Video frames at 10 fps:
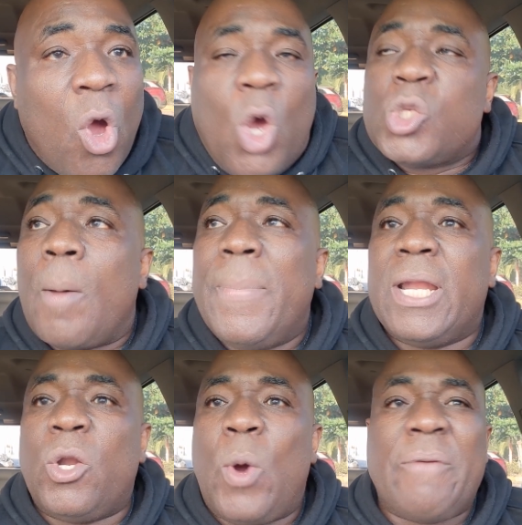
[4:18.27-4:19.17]
So me
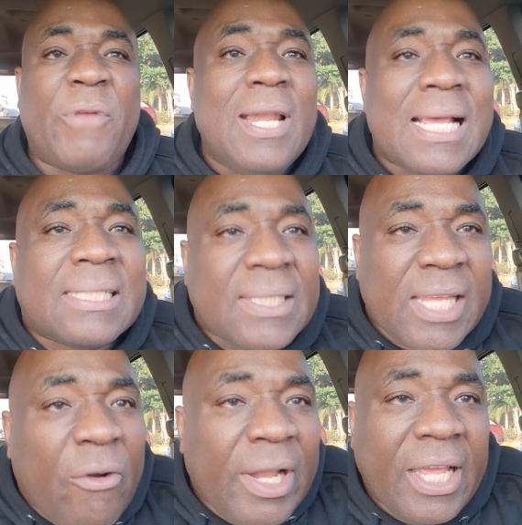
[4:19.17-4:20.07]
don't know if you
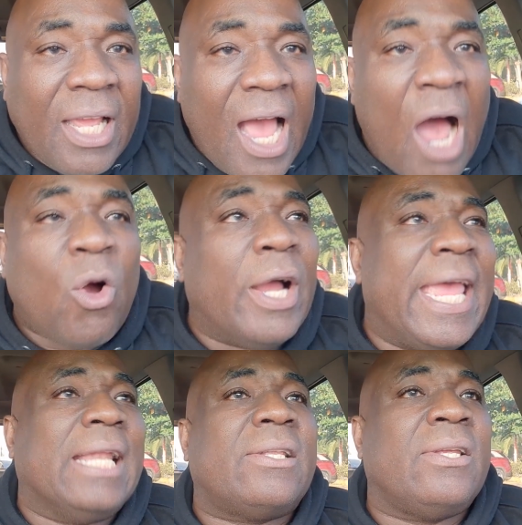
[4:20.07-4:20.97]
necessarily are going to
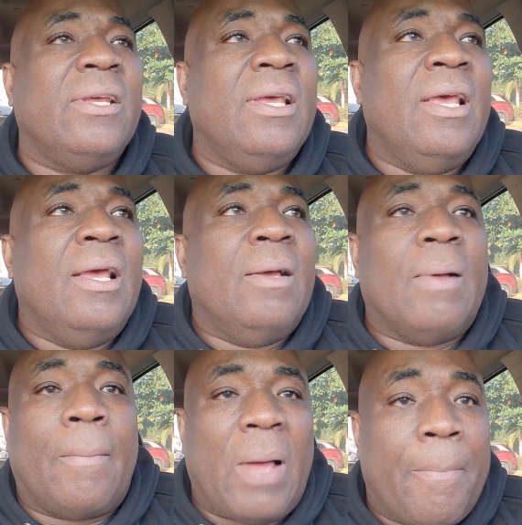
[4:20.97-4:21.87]
get
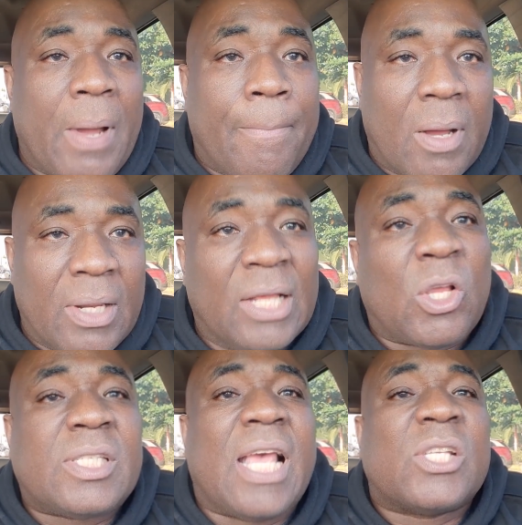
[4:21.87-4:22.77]
let
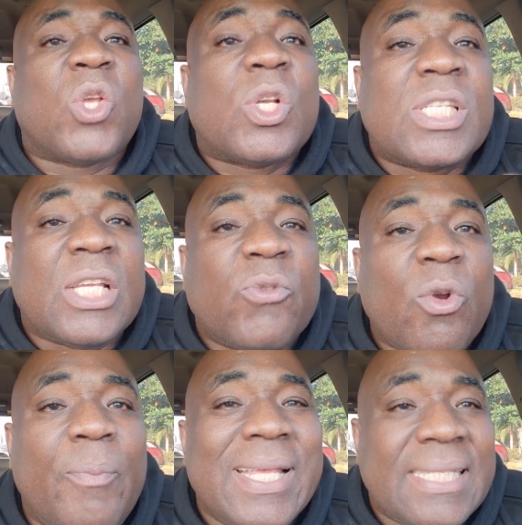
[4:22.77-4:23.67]
us say a
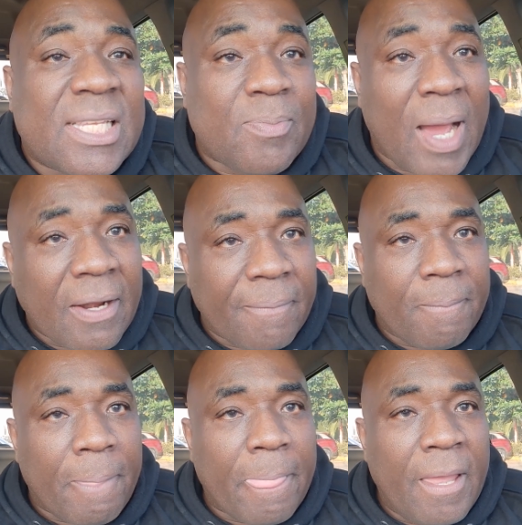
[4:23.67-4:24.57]
successful businessman
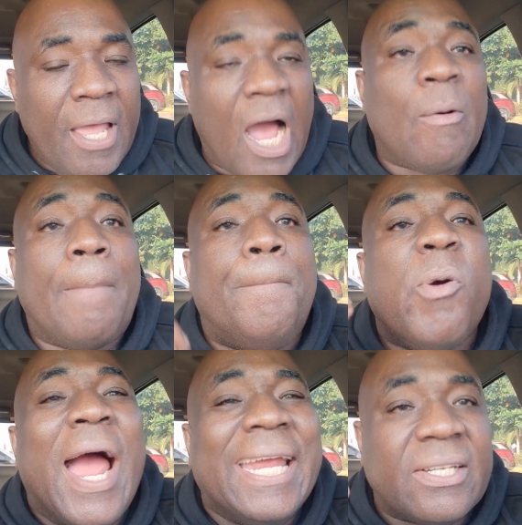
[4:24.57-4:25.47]
or a
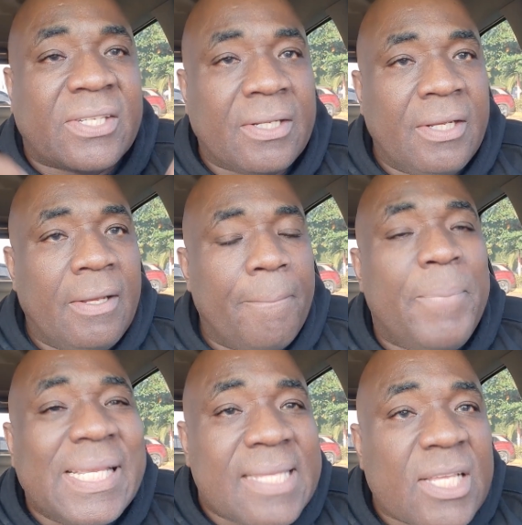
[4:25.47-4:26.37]
bright
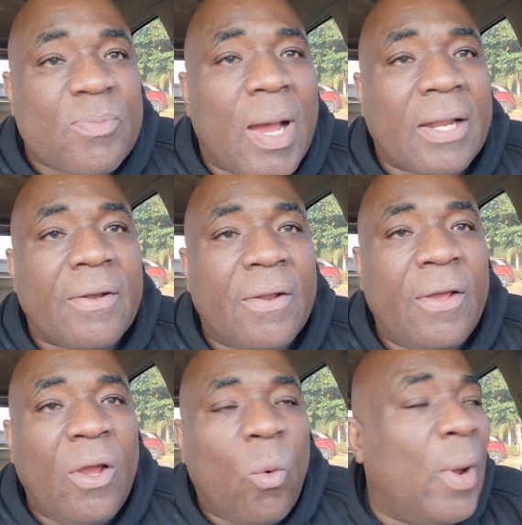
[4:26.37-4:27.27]
businessman
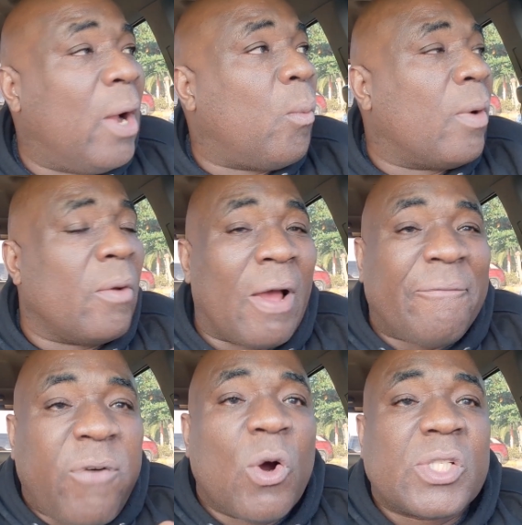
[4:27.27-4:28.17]
where
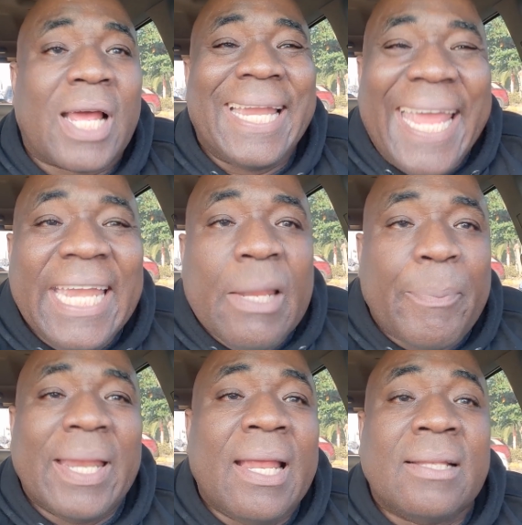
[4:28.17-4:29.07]
function
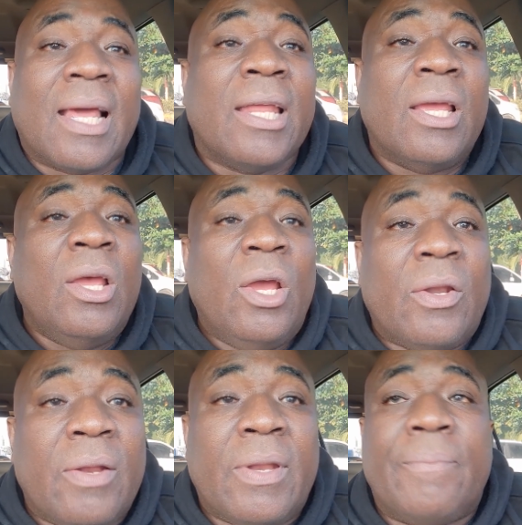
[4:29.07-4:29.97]
independent of
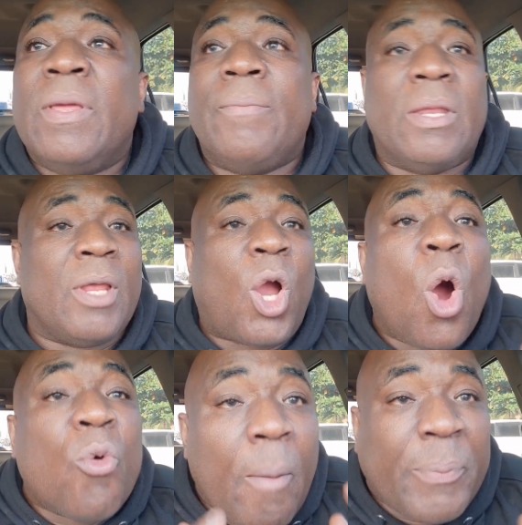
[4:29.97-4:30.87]
the
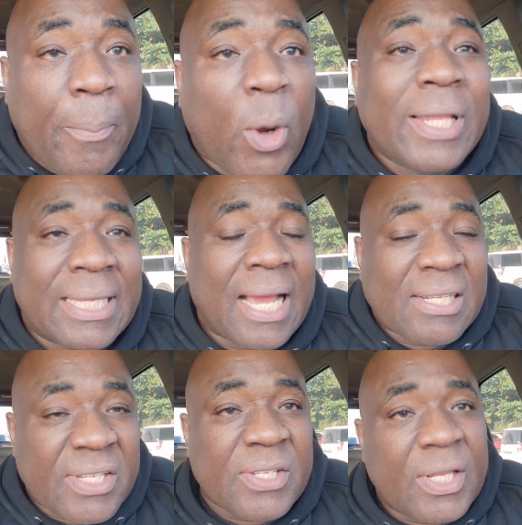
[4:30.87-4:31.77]
corrupt political
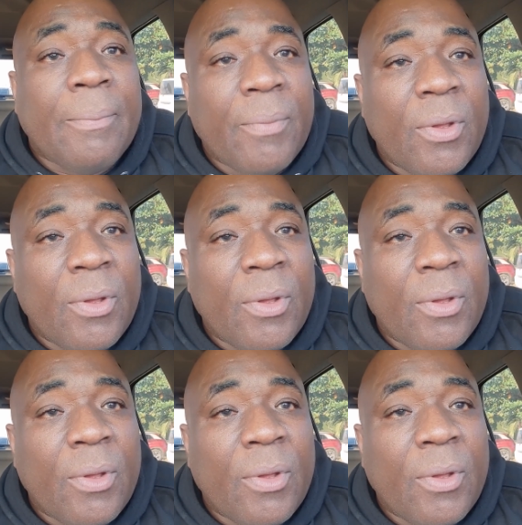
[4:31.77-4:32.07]
system.